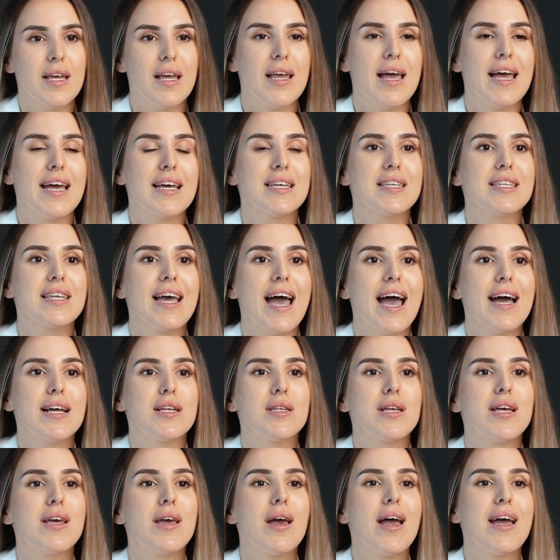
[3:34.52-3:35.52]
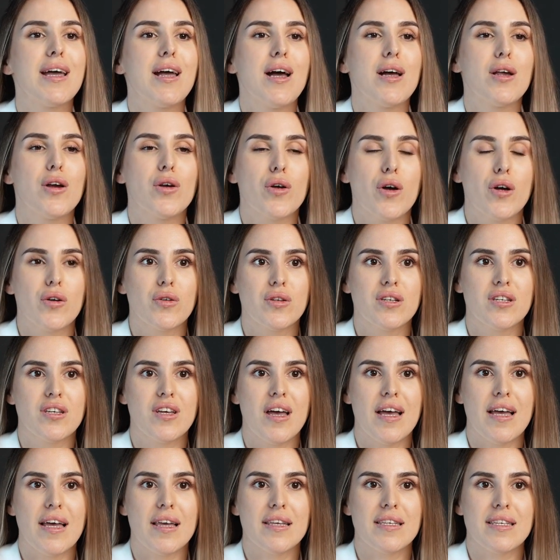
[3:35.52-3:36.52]
Exactly like a closed
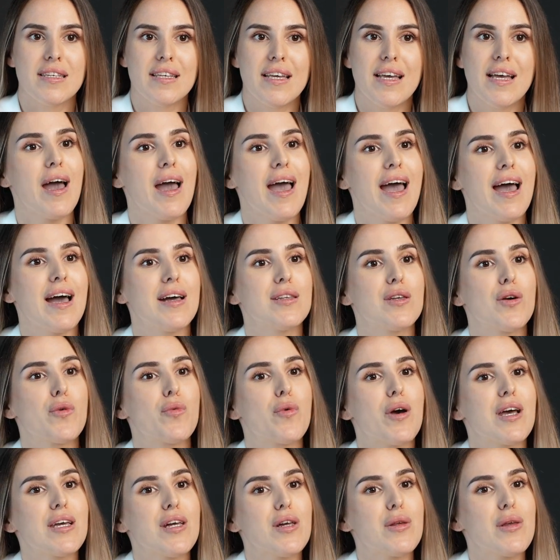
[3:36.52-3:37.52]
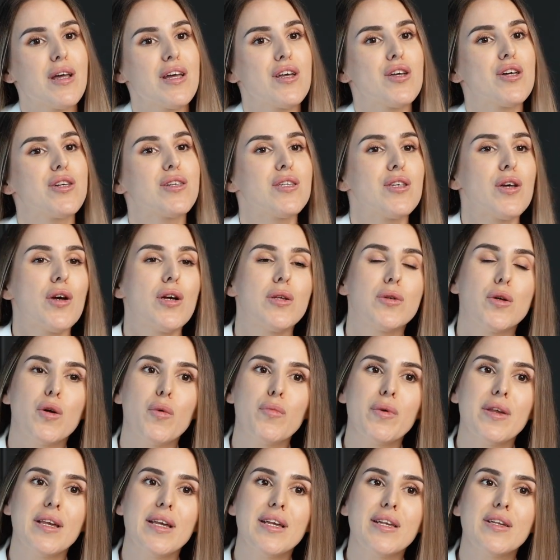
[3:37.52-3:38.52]
JSC. And the regulations are a little
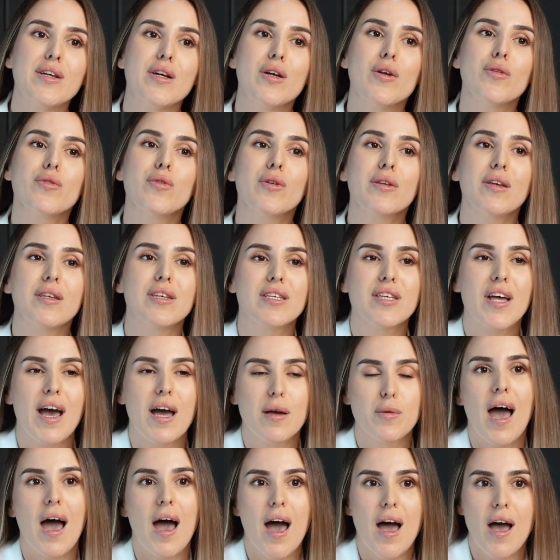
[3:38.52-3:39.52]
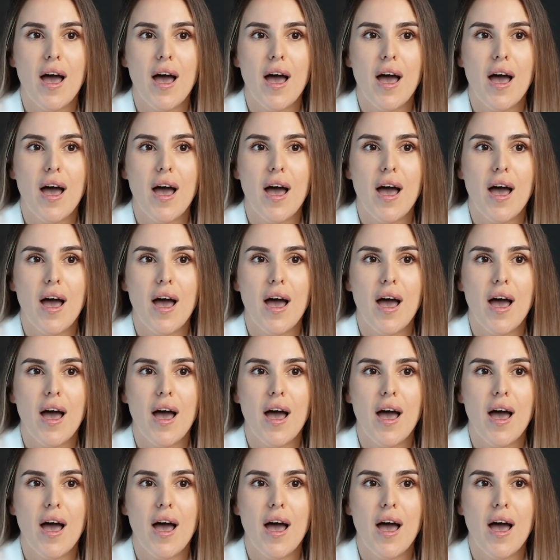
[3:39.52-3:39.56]
bit easier for this type.